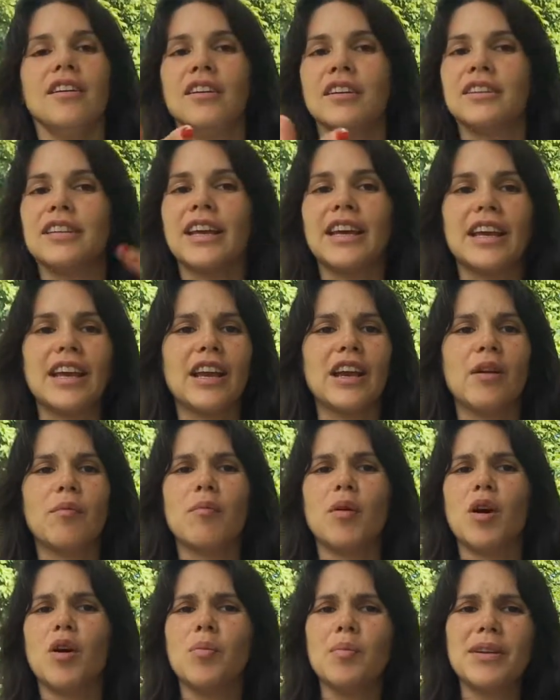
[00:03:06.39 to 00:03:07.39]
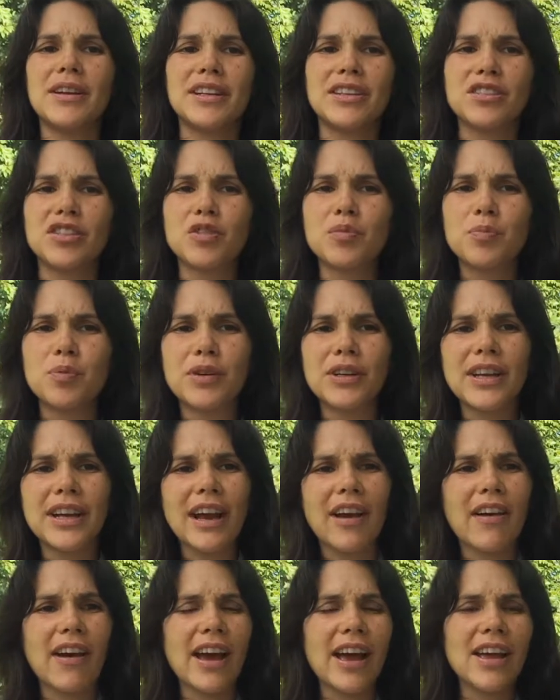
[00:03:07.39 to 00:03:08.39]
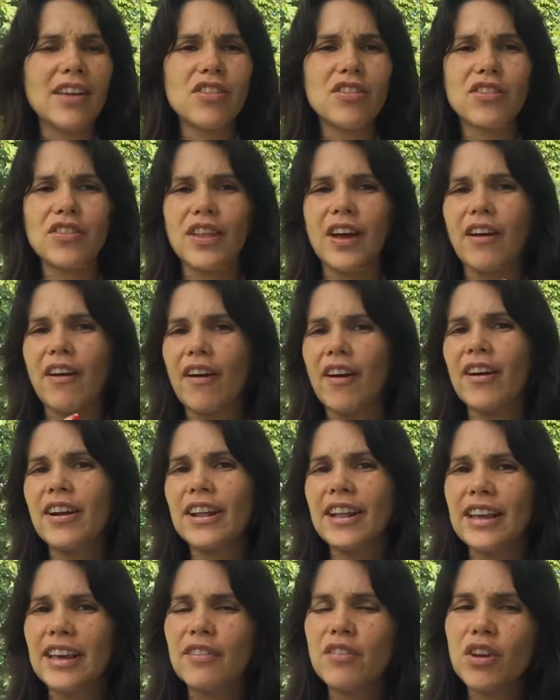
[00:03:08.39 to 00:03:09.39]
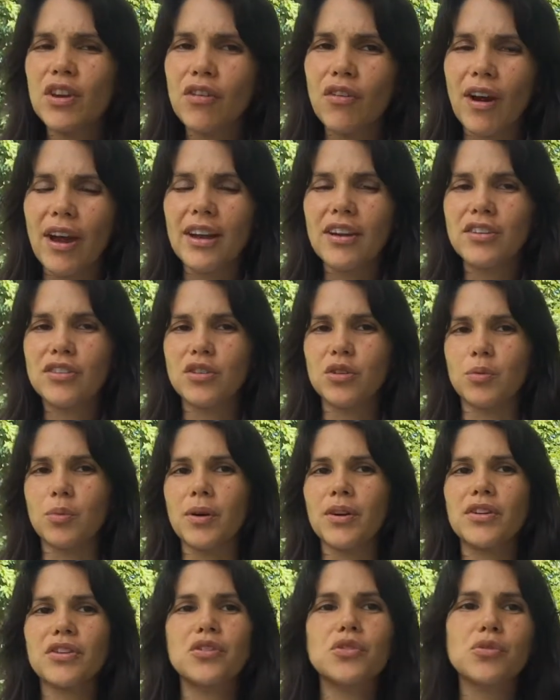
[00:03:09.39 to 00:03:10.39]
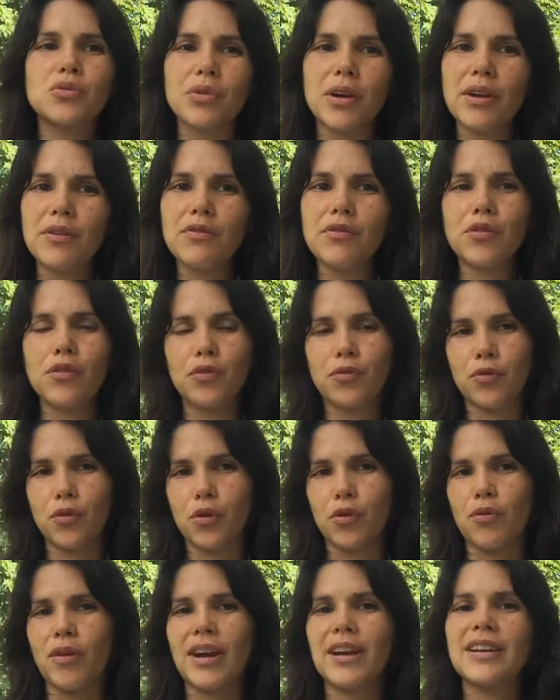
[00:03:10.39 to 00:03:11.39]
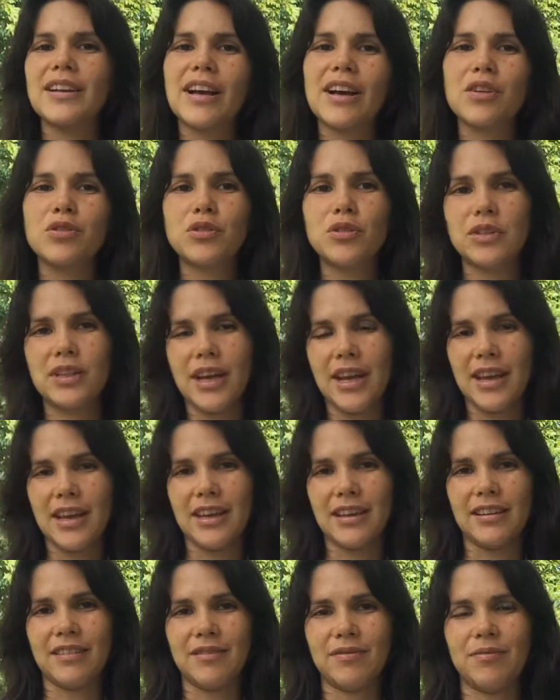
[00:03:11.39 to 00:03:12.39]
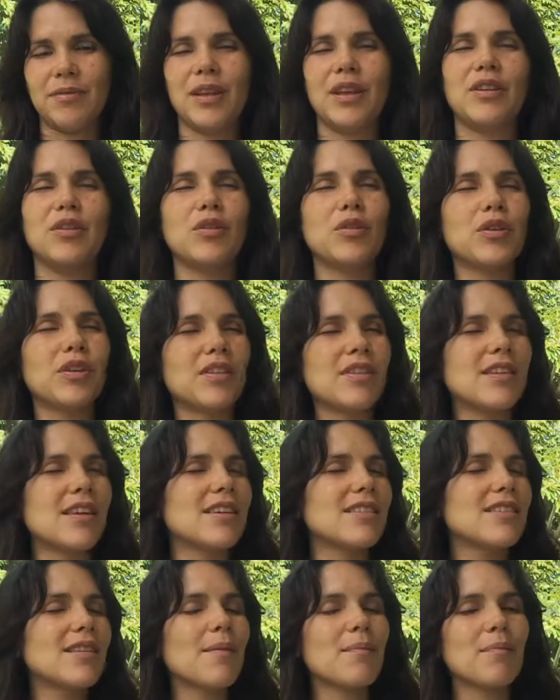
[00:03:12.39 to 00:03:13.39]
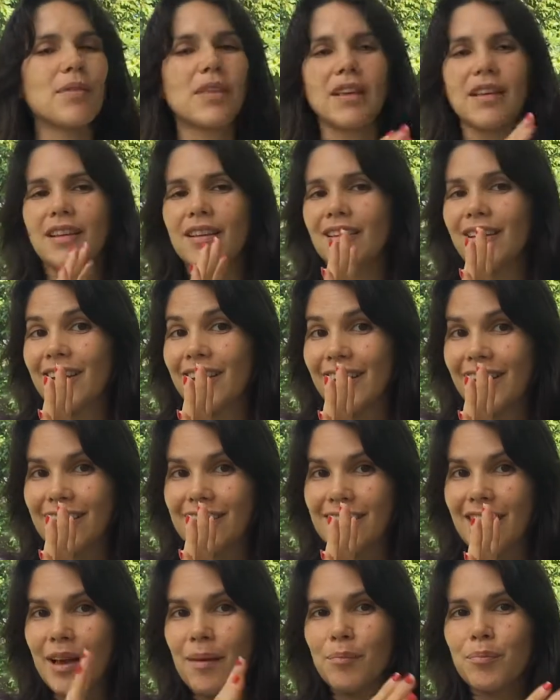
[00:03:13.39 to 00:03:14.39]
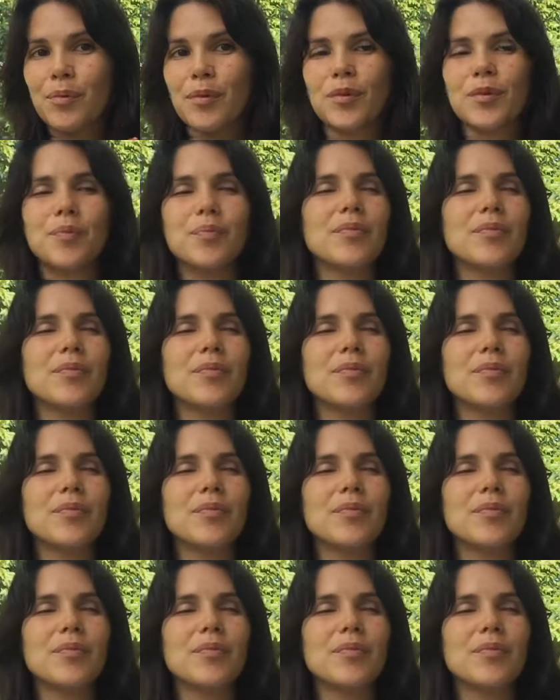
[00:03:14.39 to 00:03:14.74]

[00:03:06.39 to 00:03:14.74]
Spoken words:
taking a moment and just putting our hands on our heart and giving gratitude. What are you grateful for right now, today? And you could say something, an example.